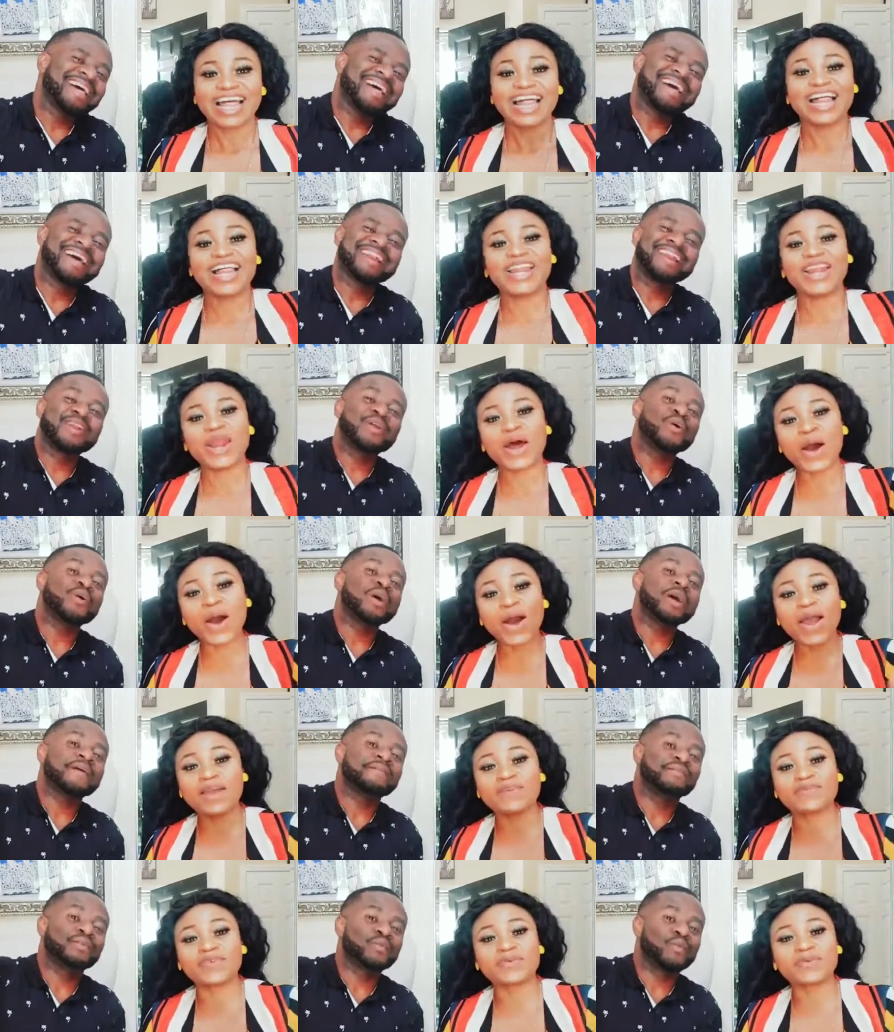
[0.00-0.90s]
Speaker 1: Hello
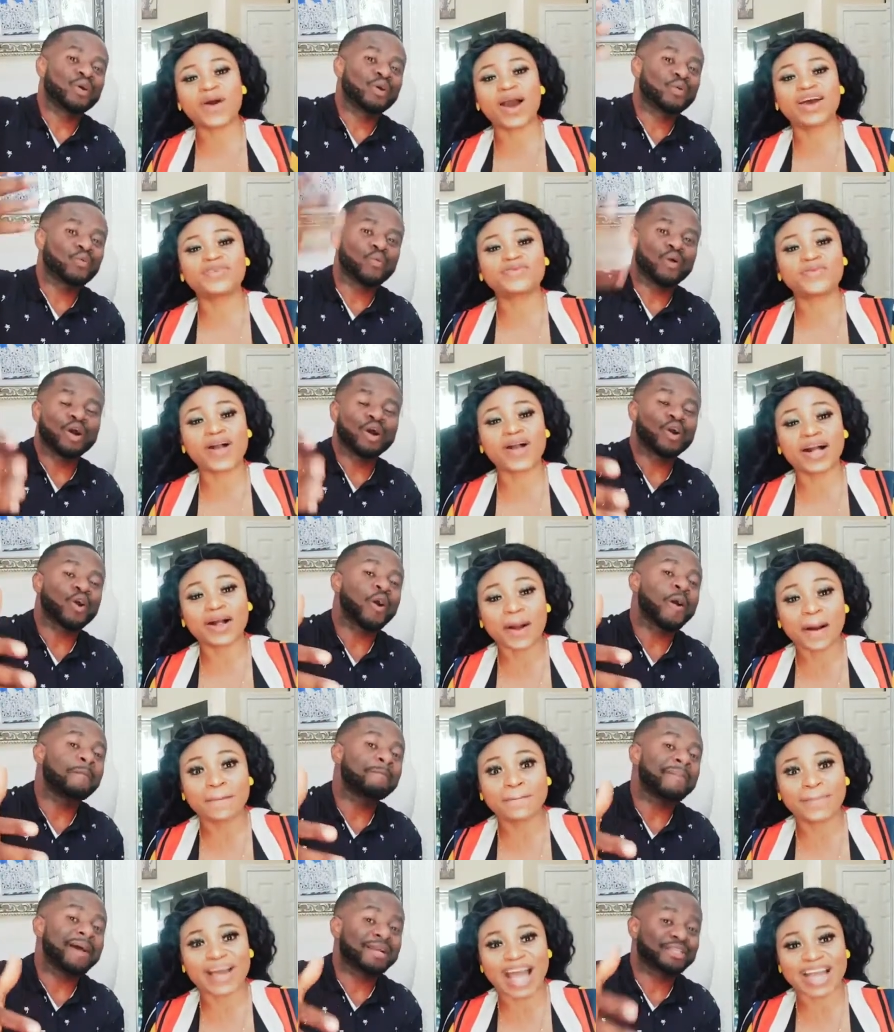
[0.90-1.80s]
everyone,
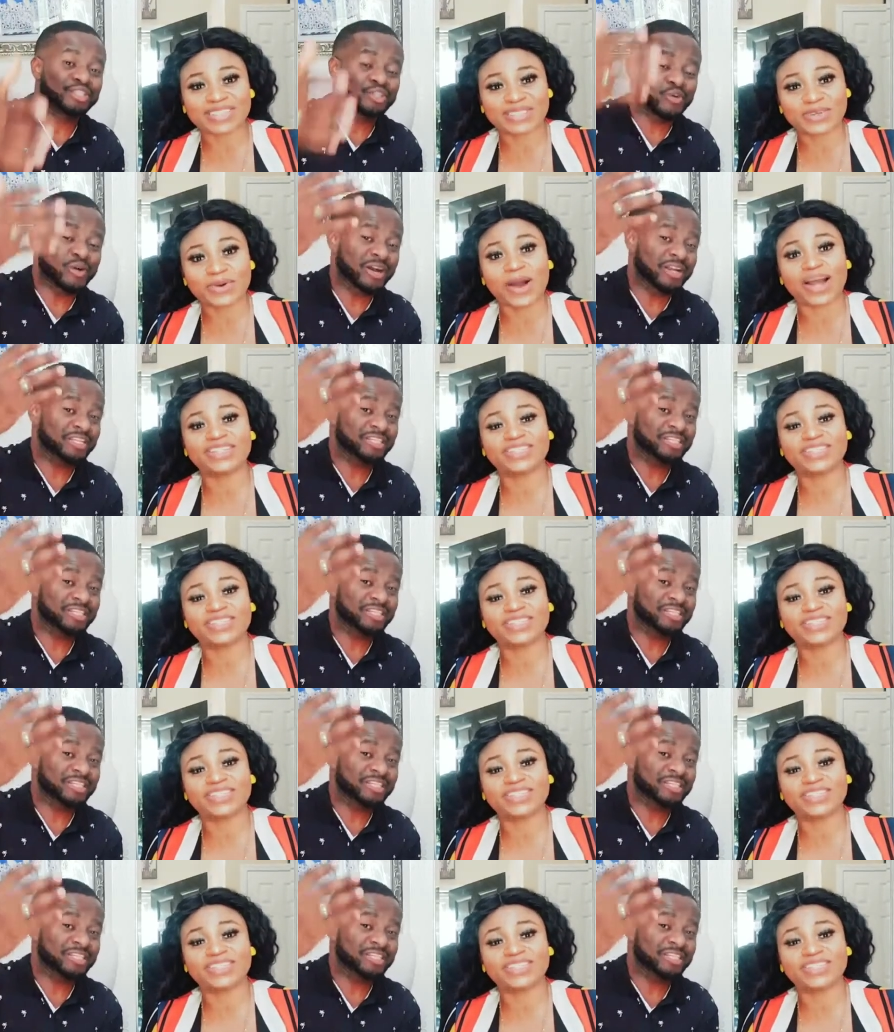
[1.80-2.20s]
welcome back to our